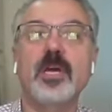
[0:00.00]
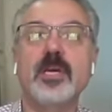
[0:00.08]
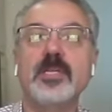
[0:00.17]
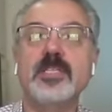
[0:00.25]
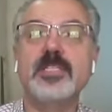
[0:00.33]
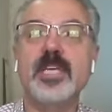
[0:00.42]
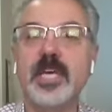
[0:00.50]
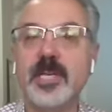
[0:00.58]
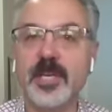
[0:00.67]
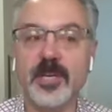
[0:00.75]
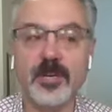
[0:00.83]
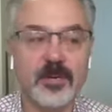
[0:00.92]

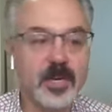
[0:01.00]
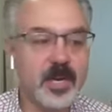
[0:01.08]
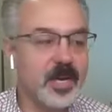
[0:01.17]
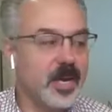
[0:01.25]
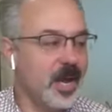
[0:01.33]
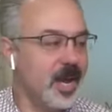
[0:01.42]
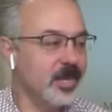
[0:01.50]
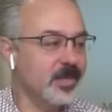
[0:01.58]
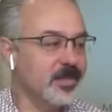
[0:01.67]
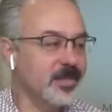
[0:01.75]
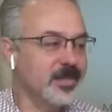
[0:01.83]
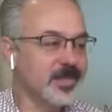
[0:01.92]
continue?
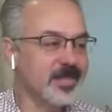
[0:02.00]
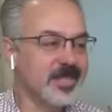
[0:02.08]
And